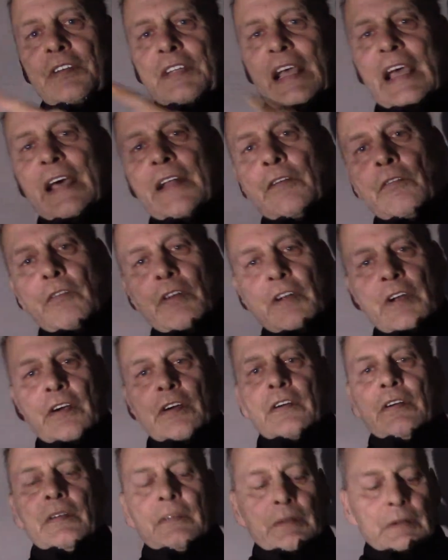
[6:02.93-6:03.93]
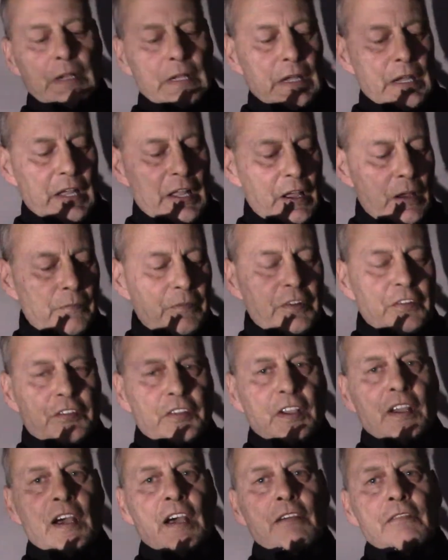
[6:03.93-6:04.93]
and rear. I obviously
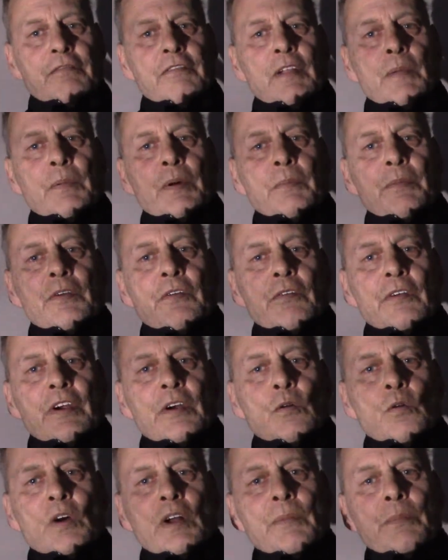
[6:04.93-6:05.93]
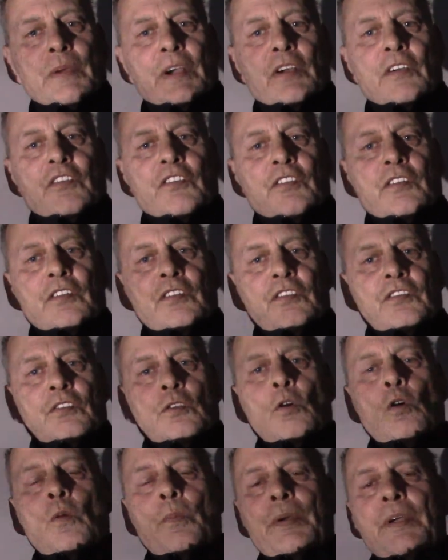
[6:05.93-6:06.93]
can't flip up the rear one because of the
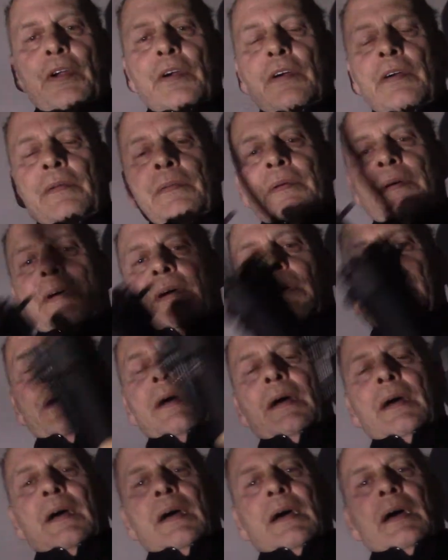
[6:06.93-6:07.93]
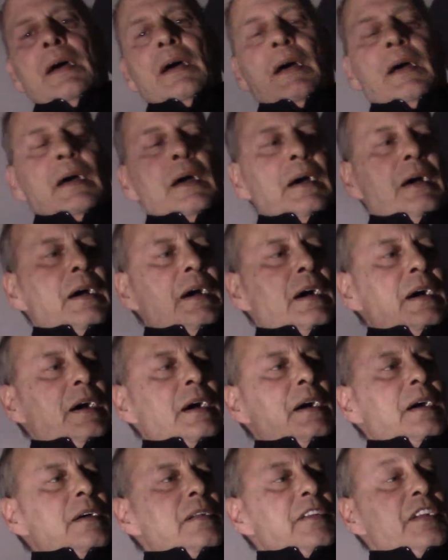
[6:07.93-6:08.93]
scope here.
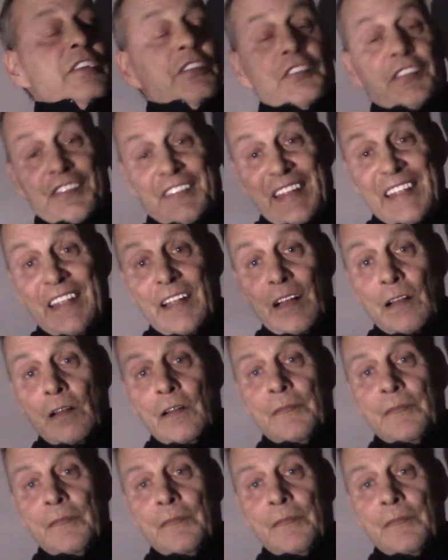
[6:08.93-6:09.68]
Uh, they're steel,